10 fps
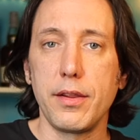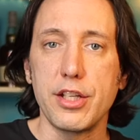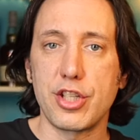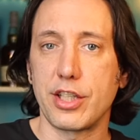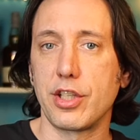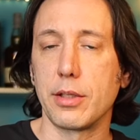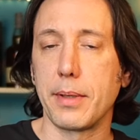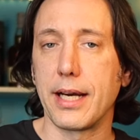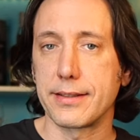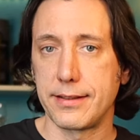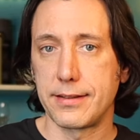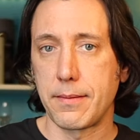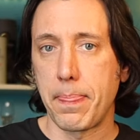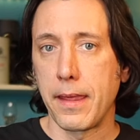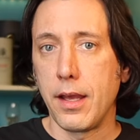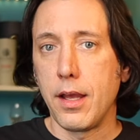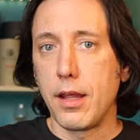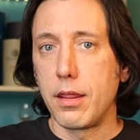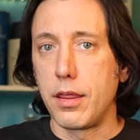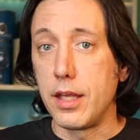that checks all the boxes.
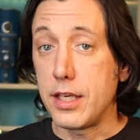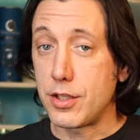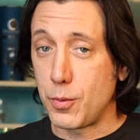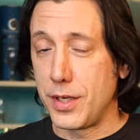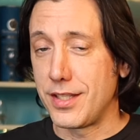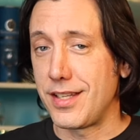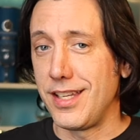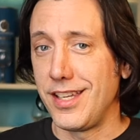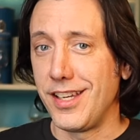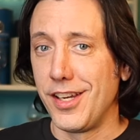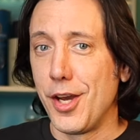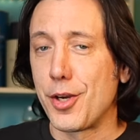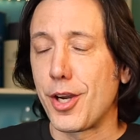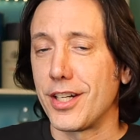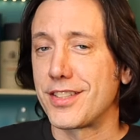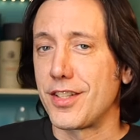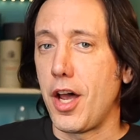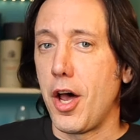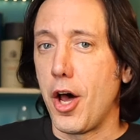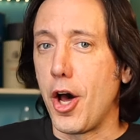This whiskey costs
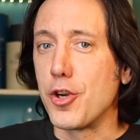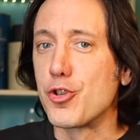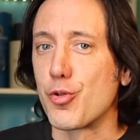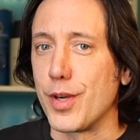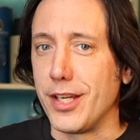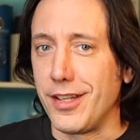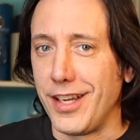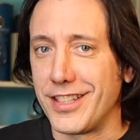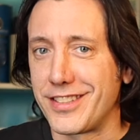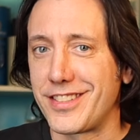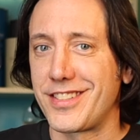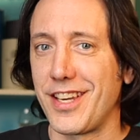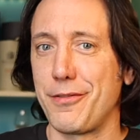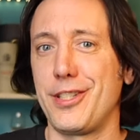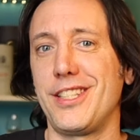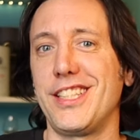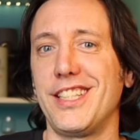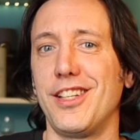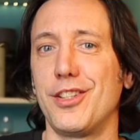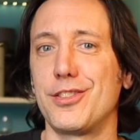170